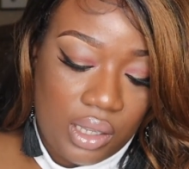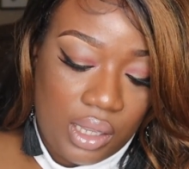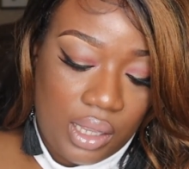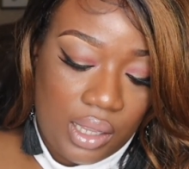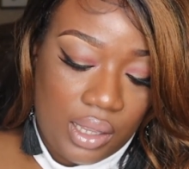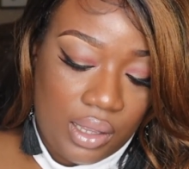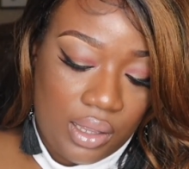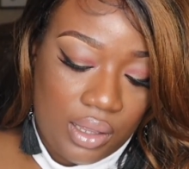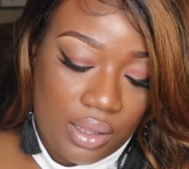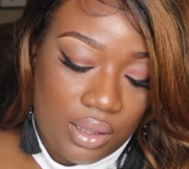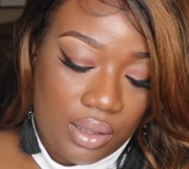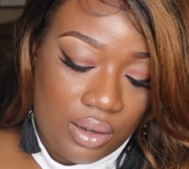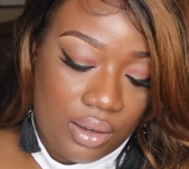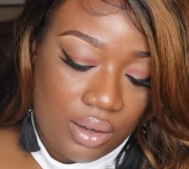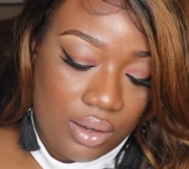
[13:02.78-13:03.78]

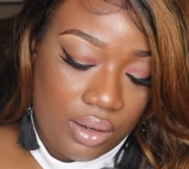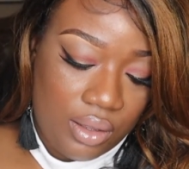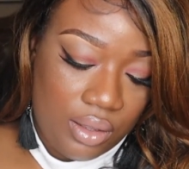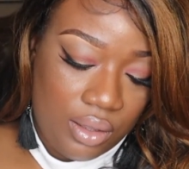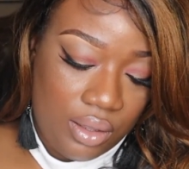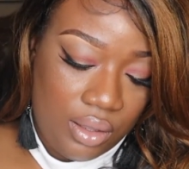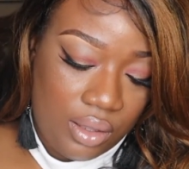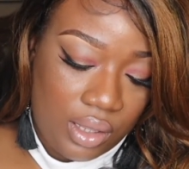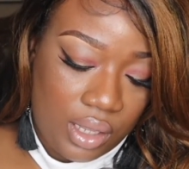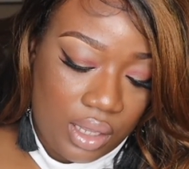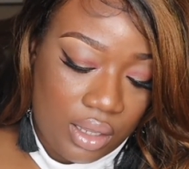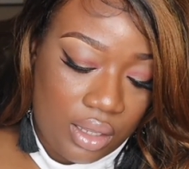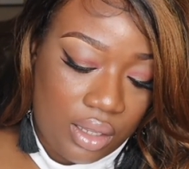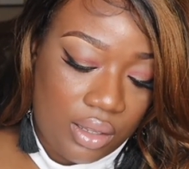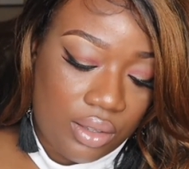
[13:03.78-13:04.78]
and
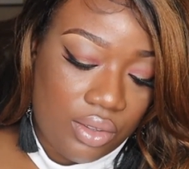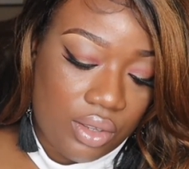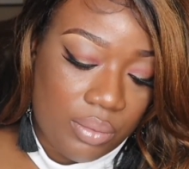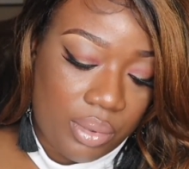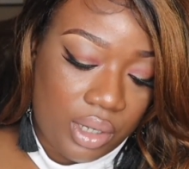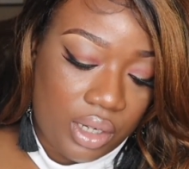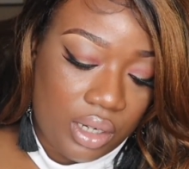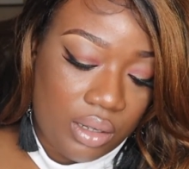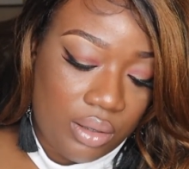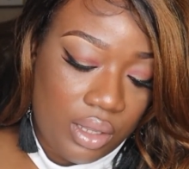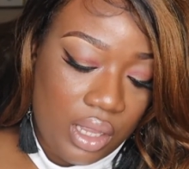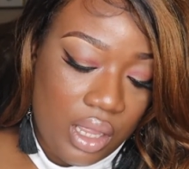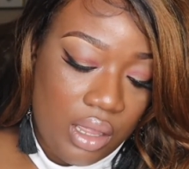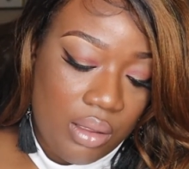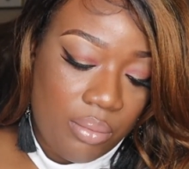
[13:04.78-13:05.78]
yeah, you can put
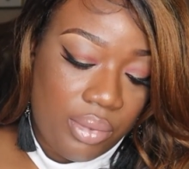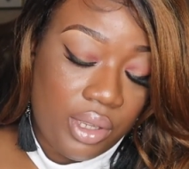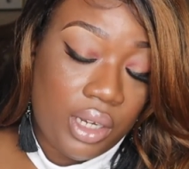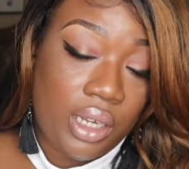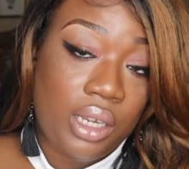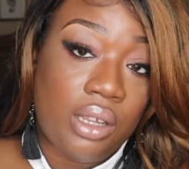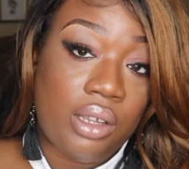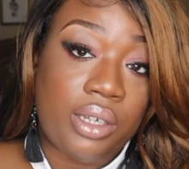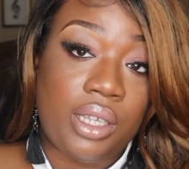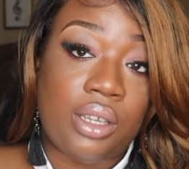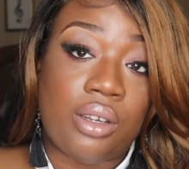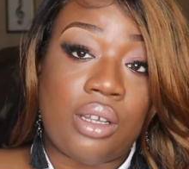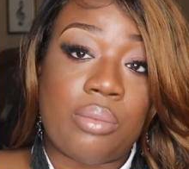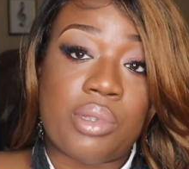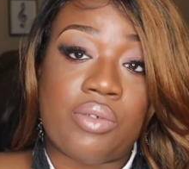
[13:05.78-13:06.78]
it on here
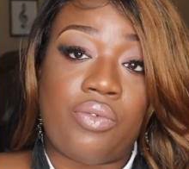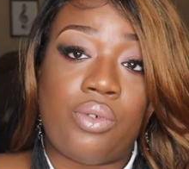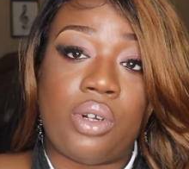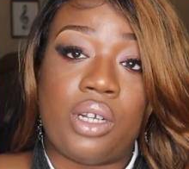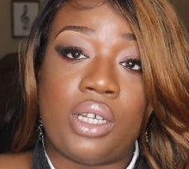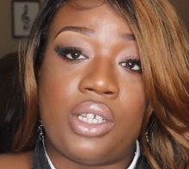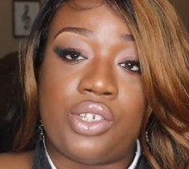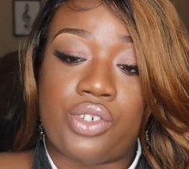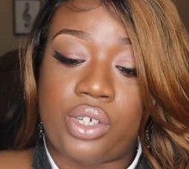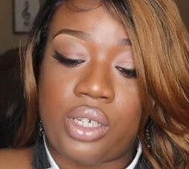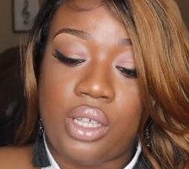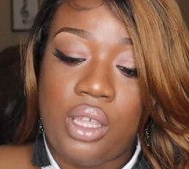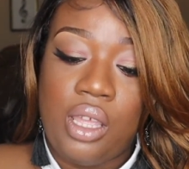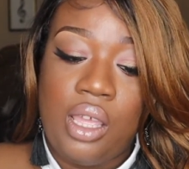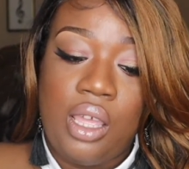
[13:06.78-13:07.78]
up to 400,